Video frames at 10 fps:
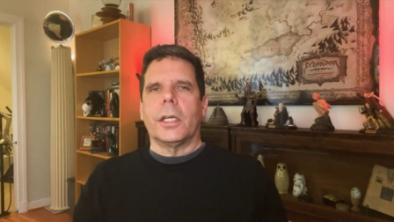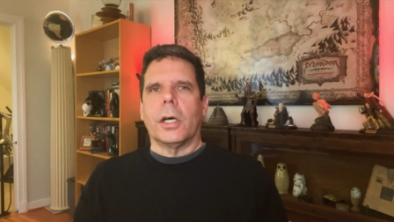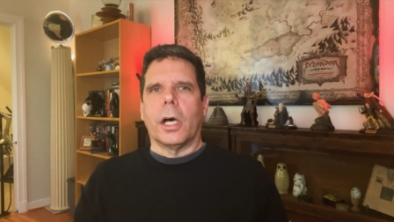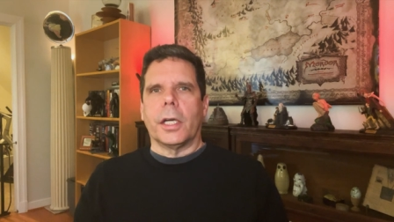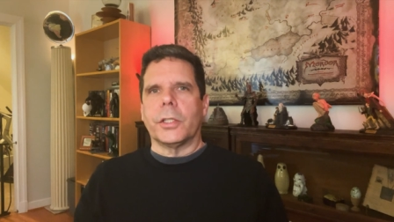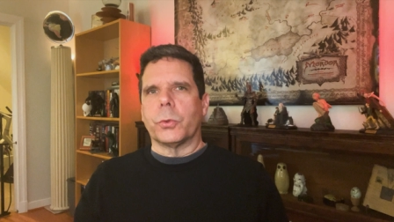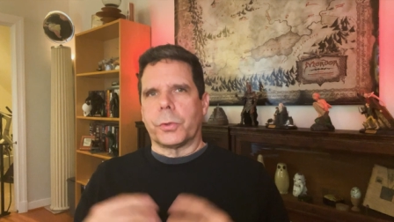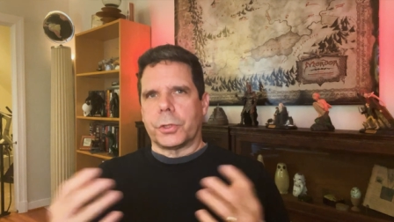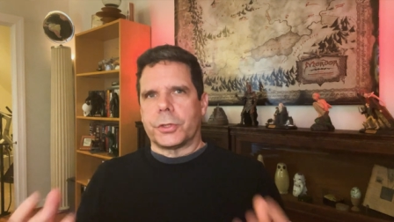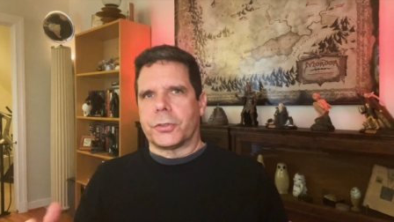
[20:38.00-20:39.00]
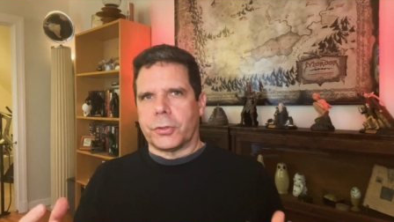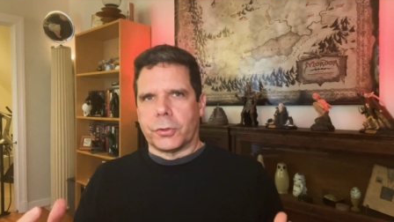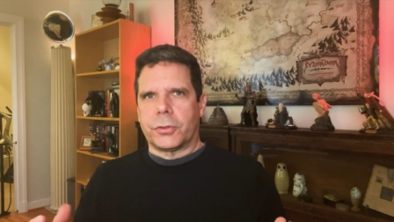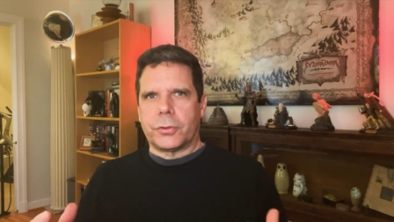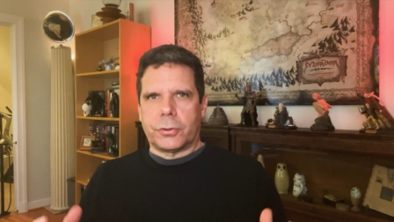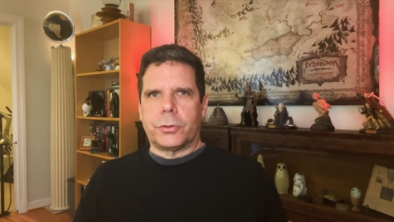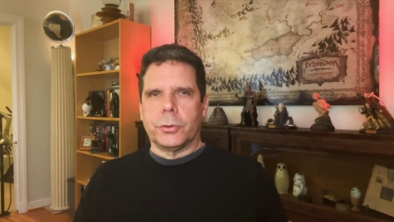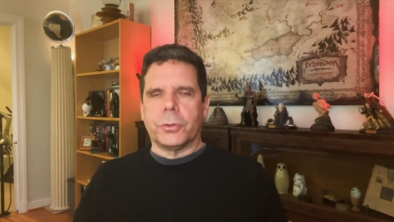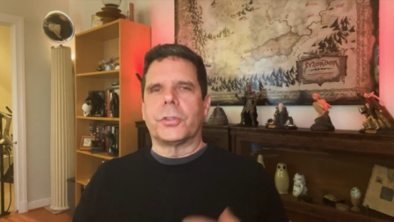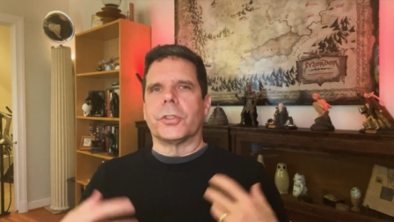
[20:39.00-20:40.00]
uh, in order to,
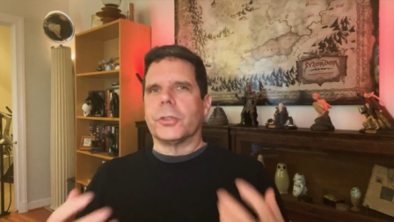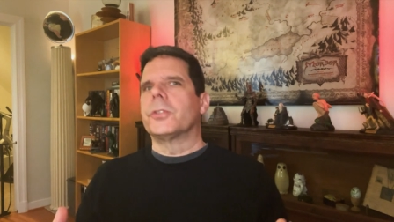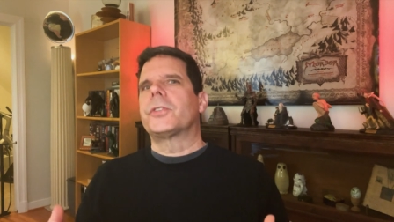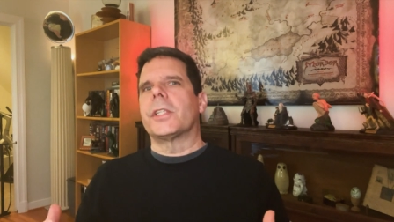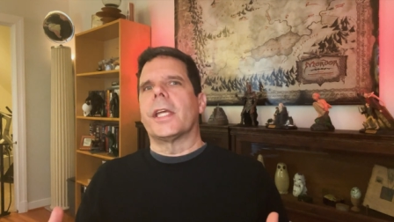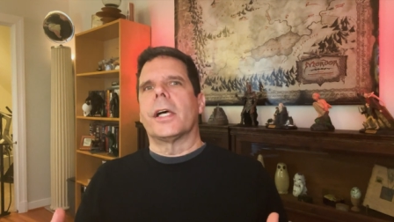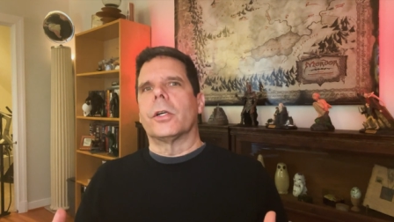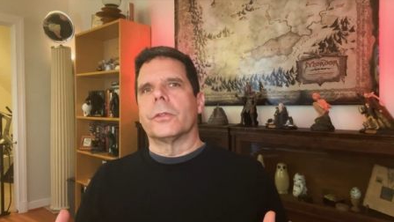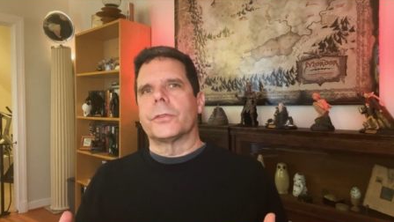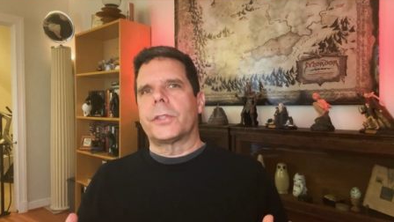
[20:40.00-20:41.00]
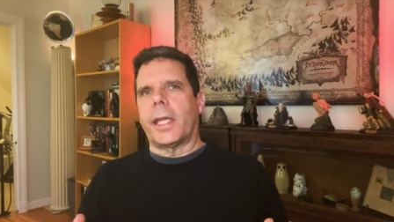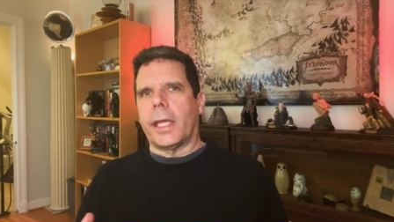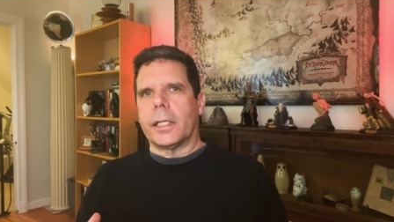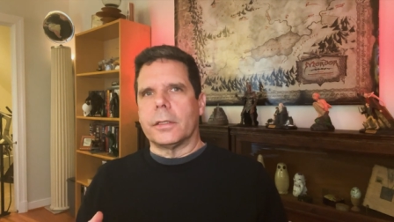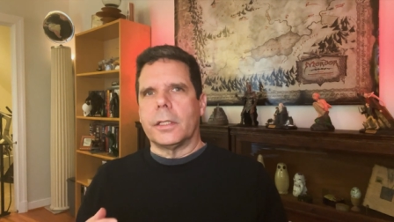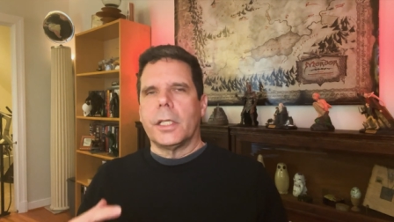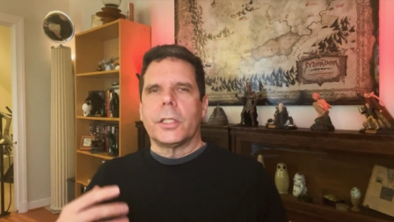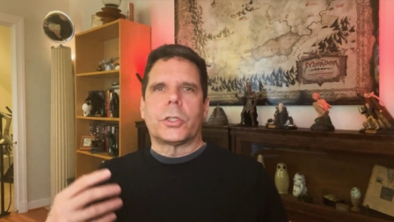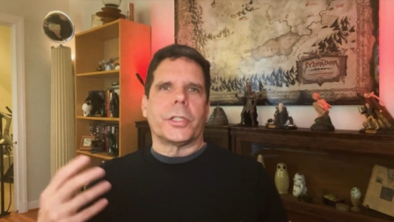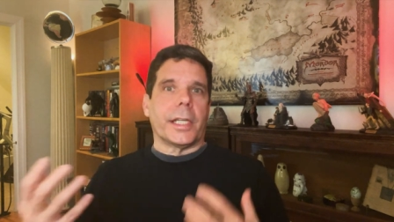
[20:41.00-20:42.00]
to seduce the elves and
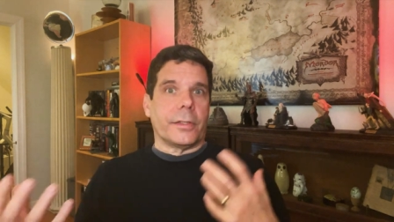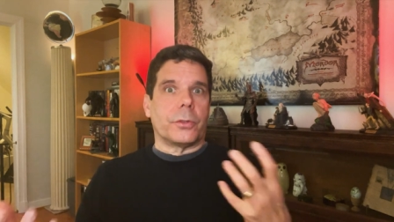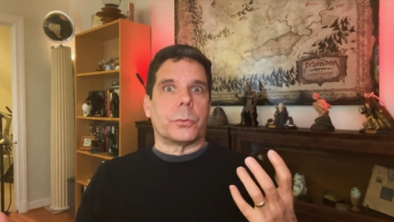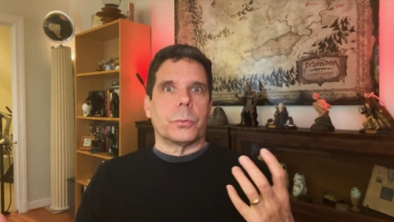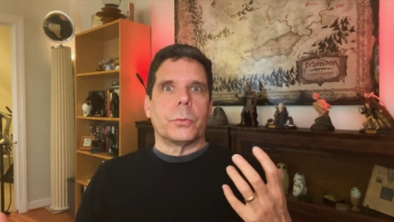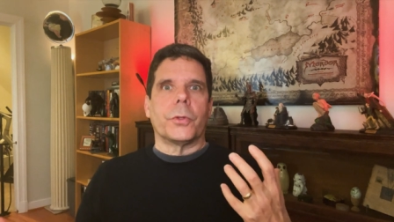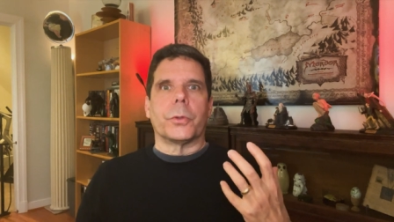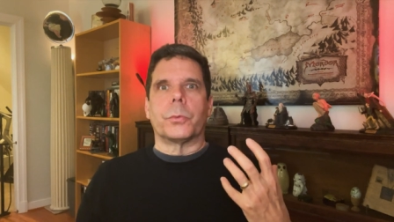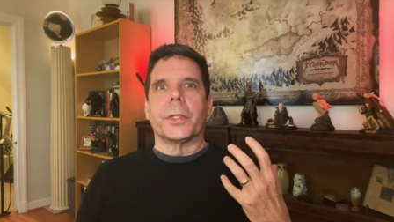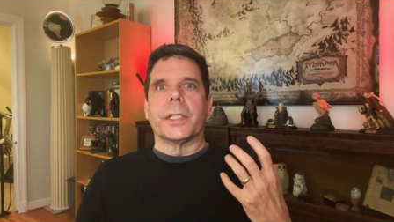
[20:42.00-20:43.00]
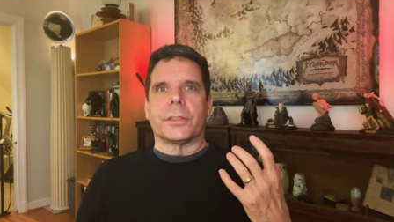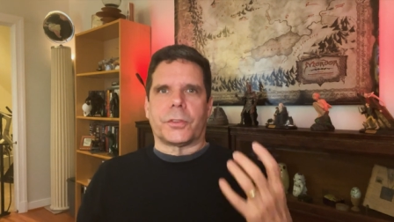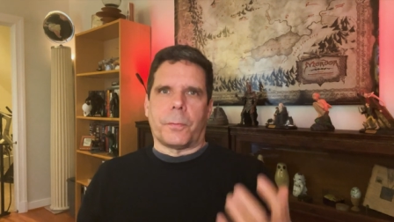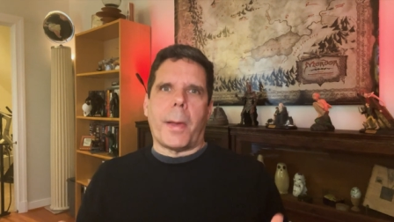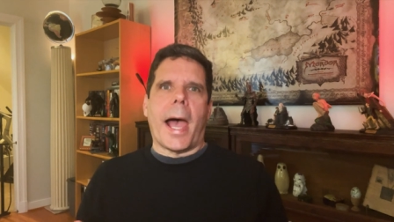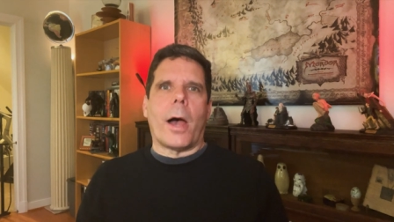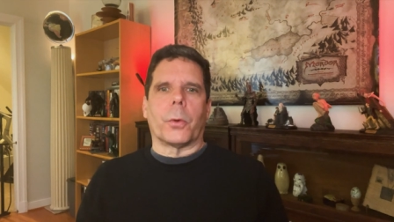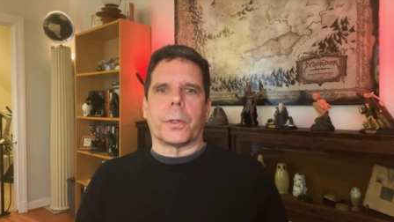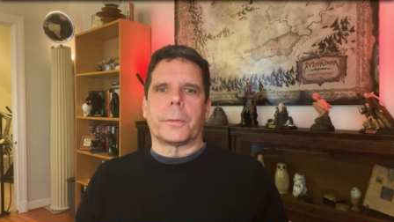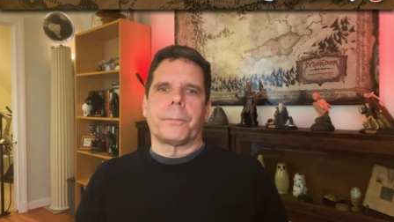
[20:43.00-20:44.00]
create the, the rings of
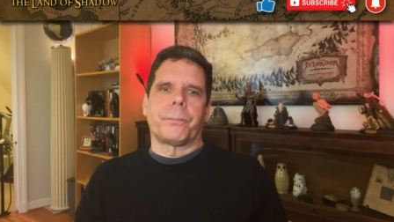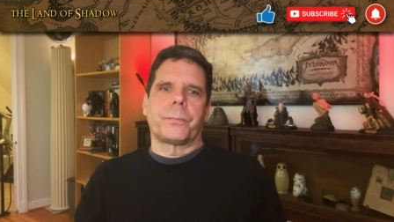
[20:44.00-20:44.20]
power.